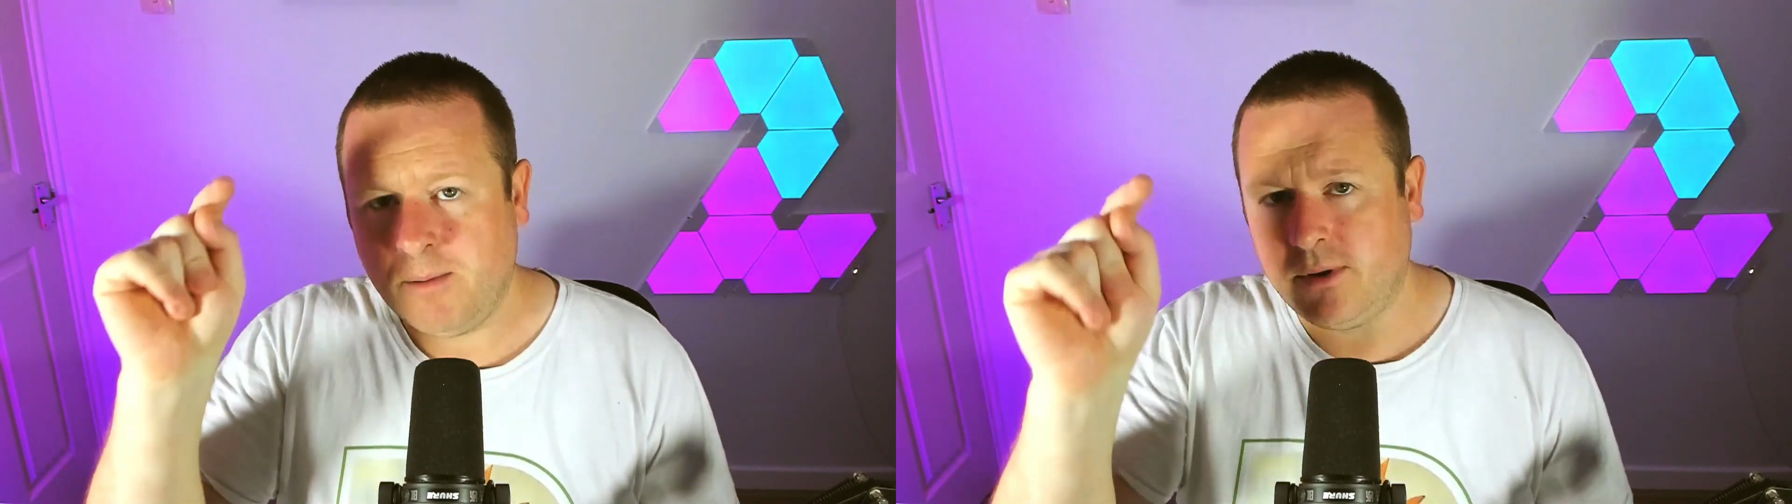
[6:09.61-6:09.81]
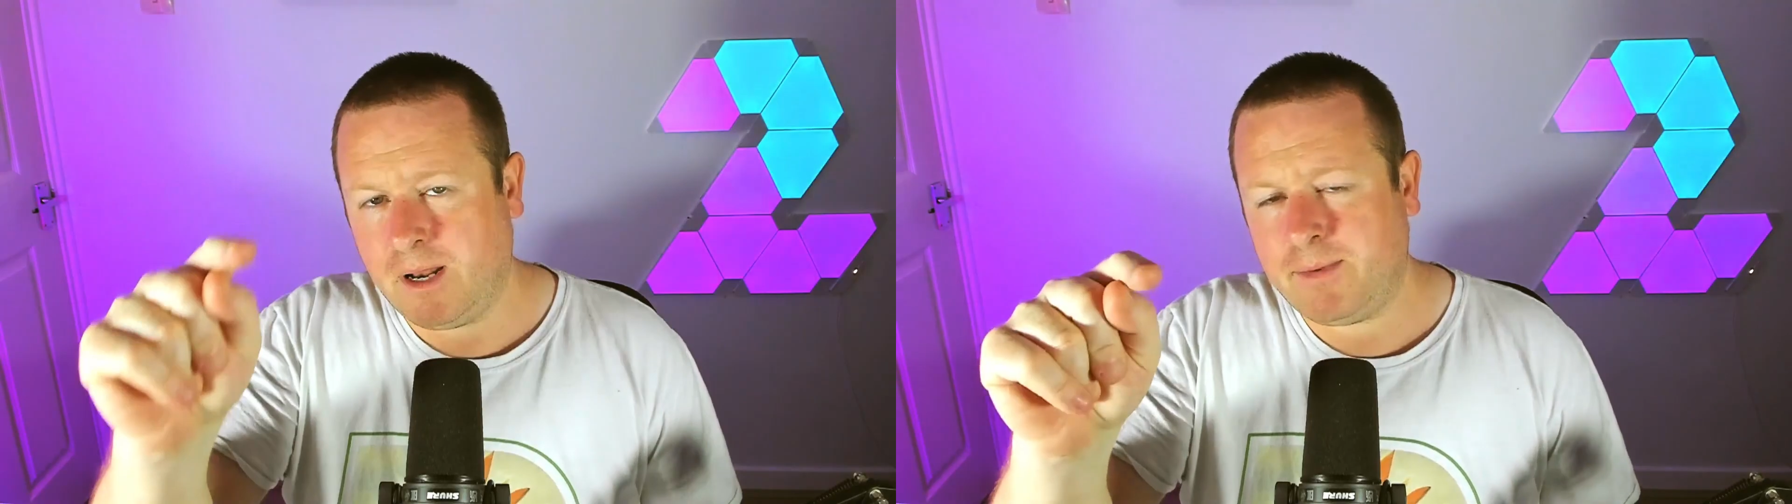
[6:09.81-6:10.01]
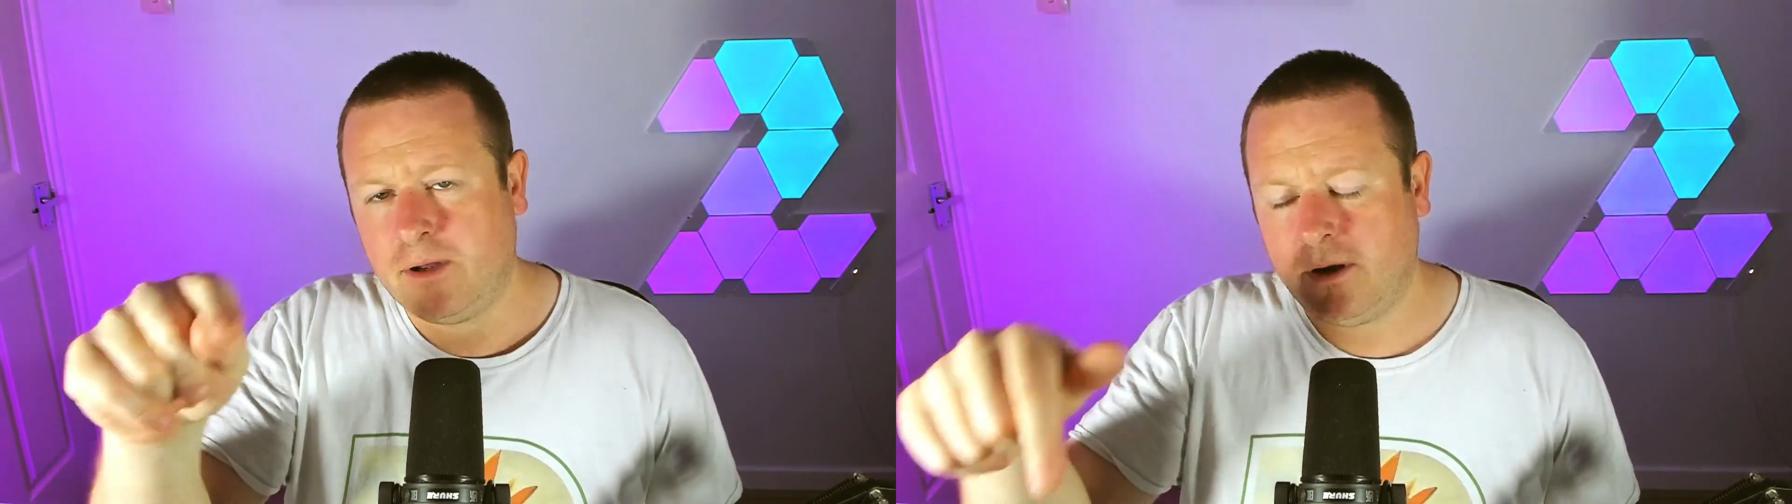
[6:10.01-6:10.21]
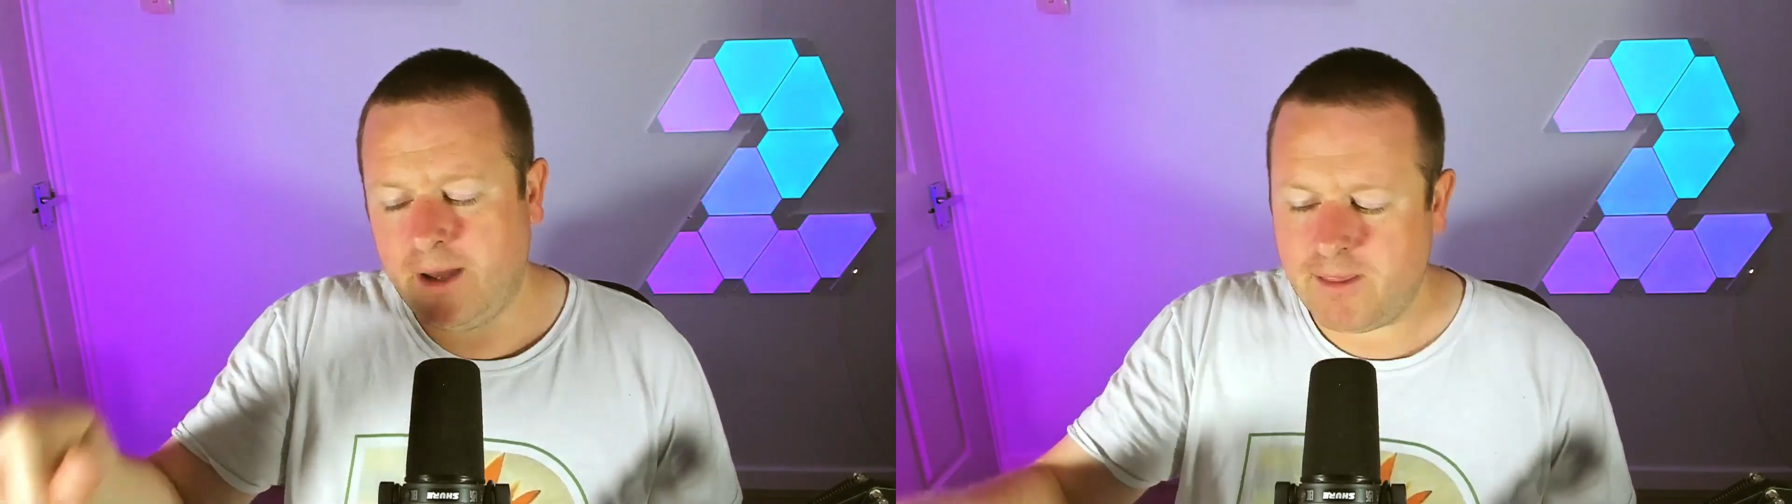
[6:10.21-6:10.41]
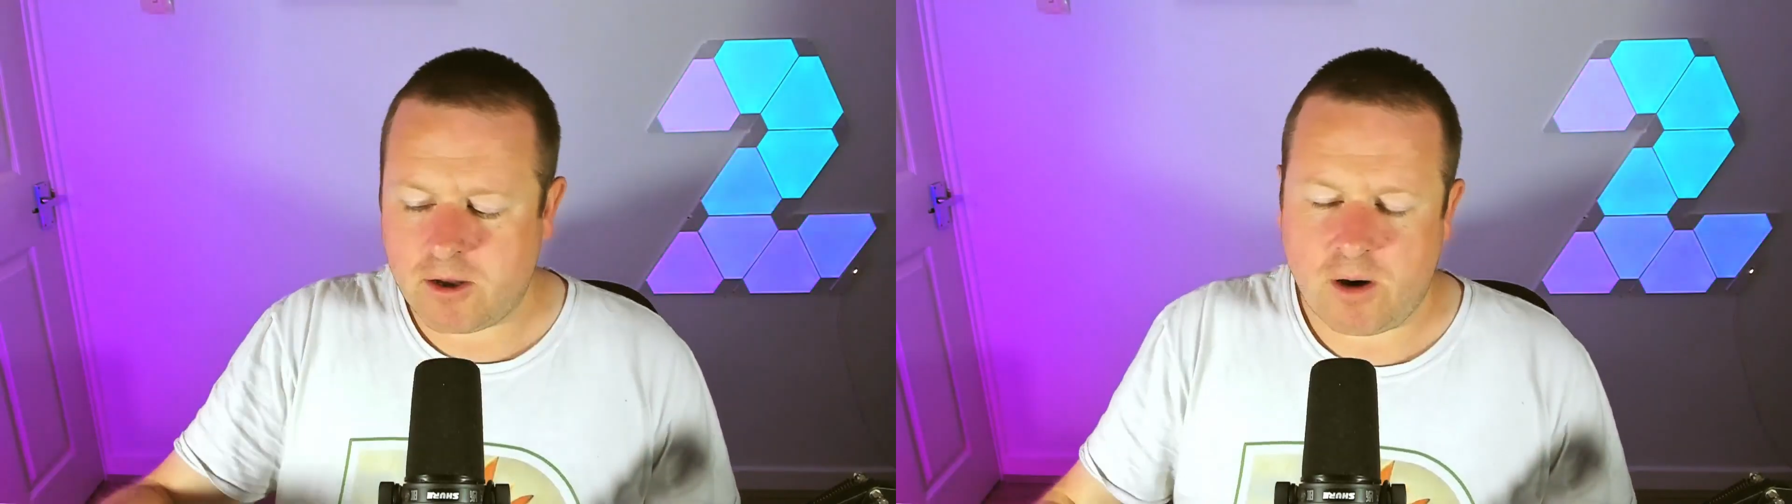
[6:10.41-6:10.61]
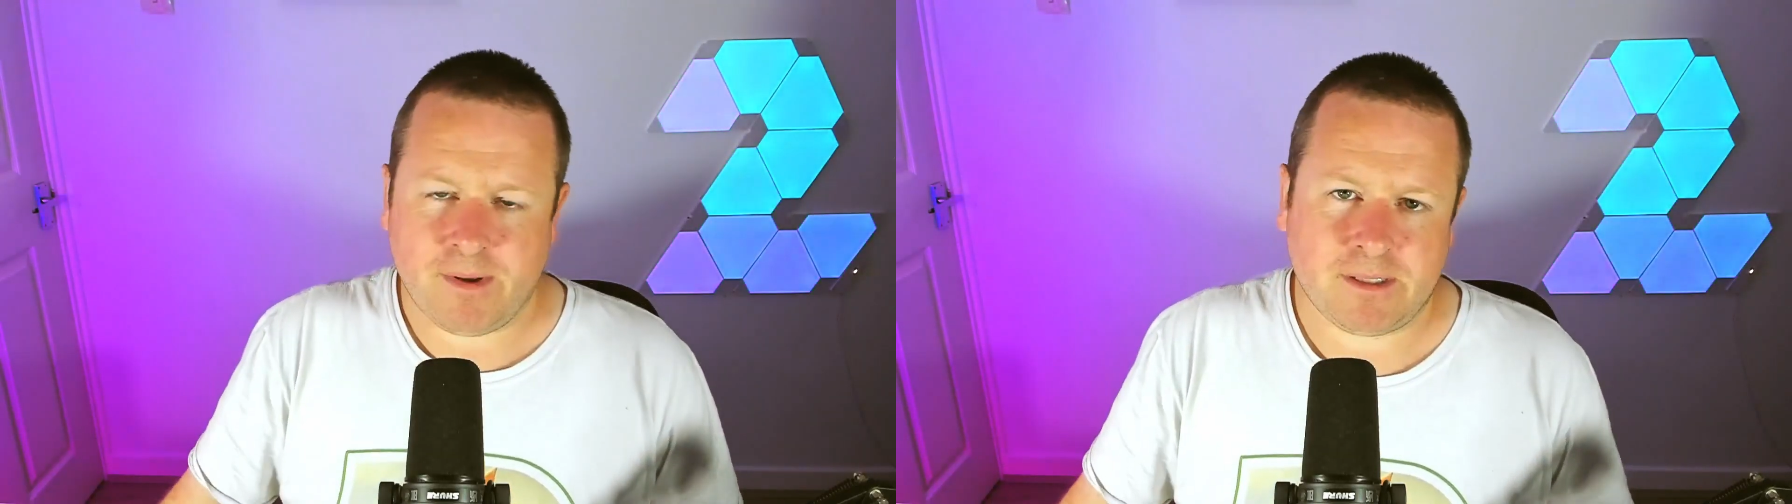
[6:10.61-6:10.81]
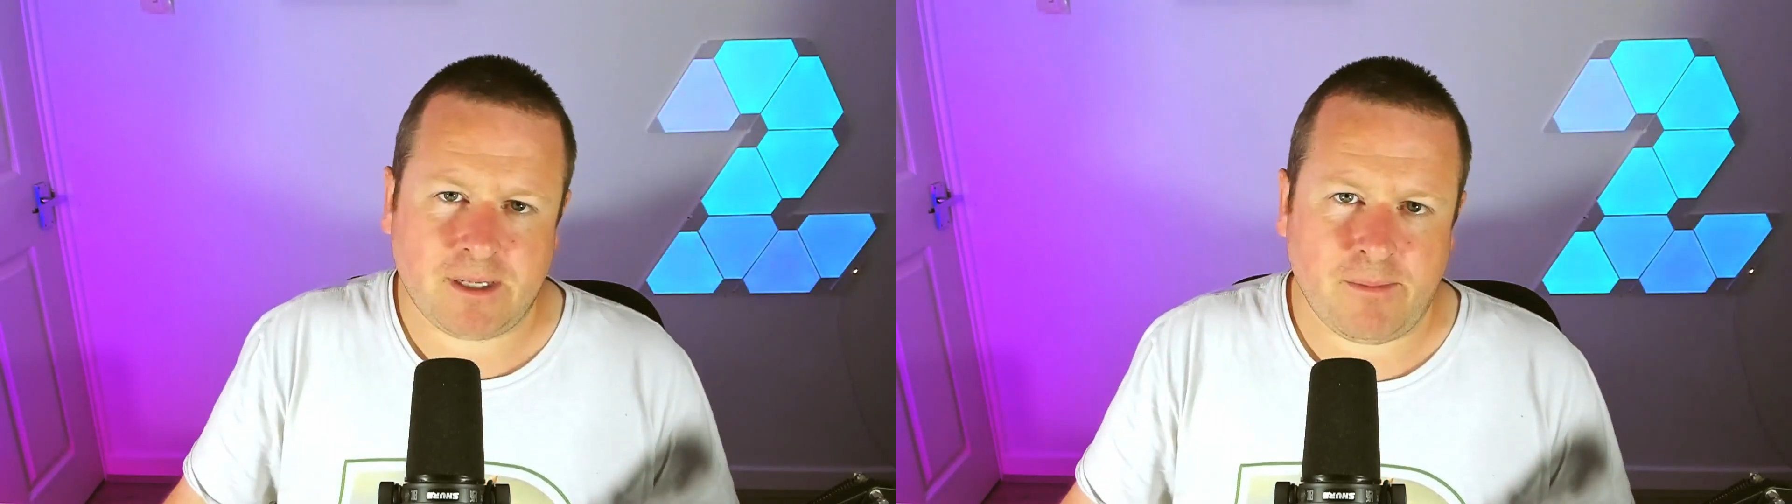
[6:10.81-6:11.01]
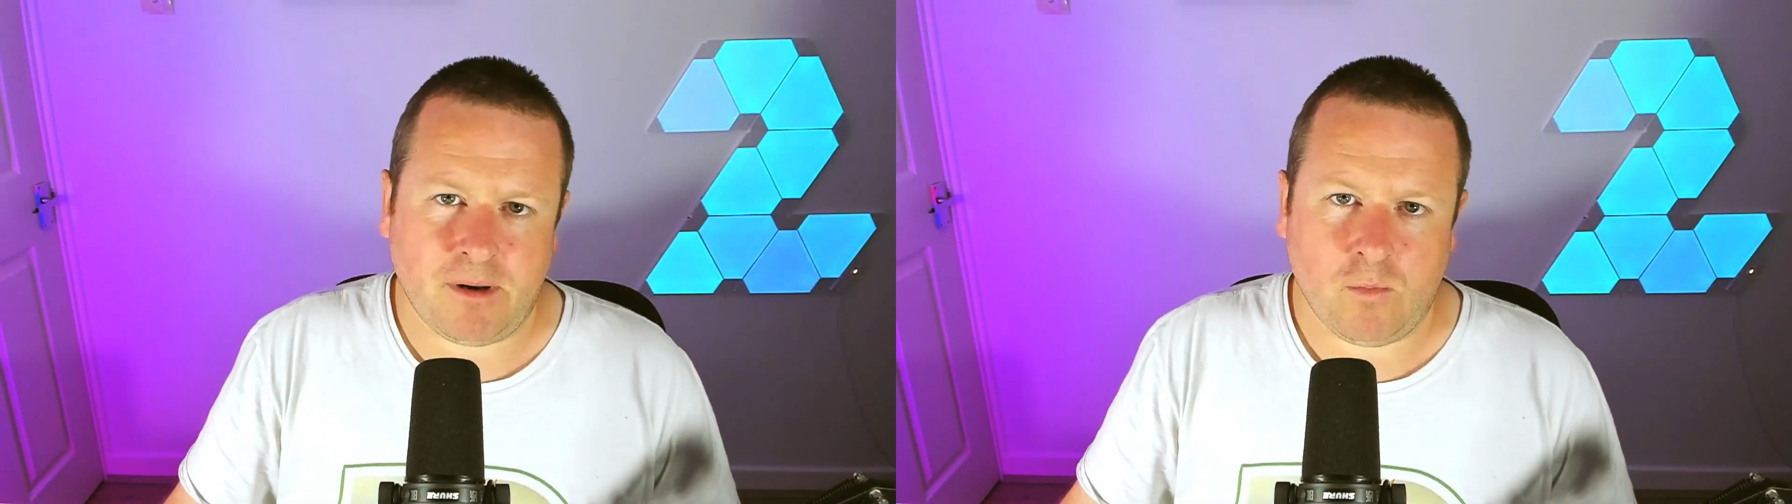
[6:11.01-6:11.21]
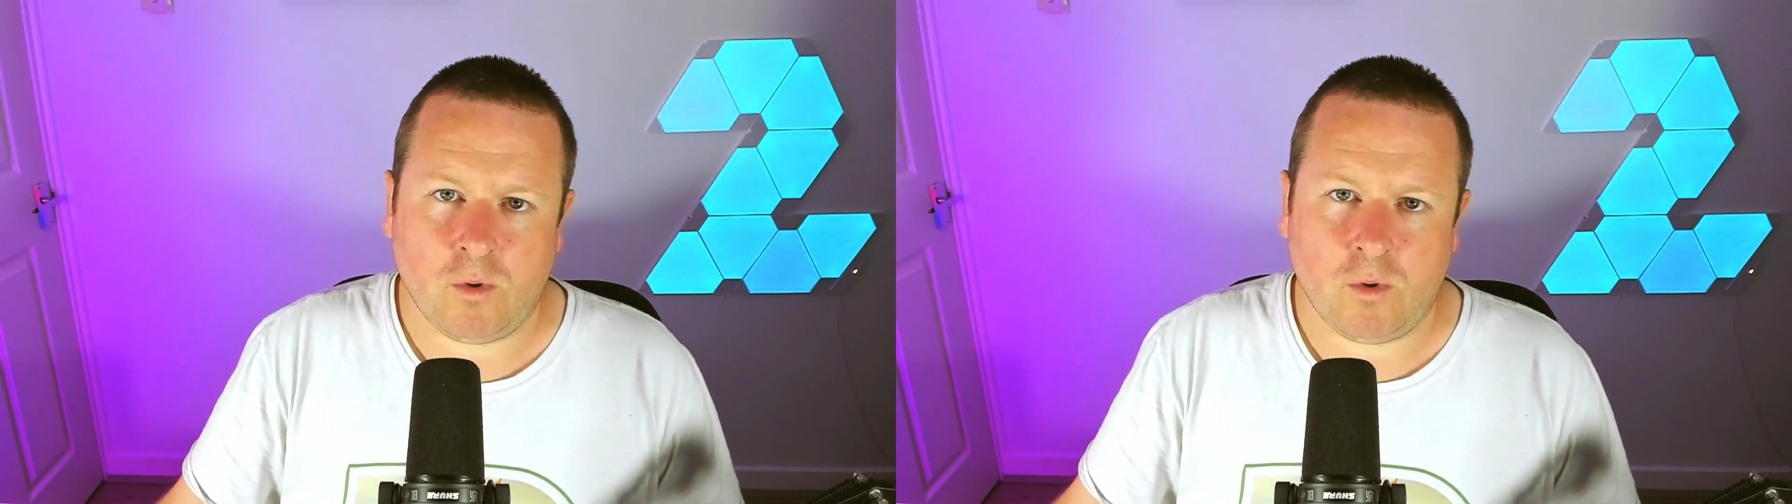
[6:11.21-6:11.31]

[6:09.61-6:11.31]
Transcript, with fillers: but let me know in the comments down below.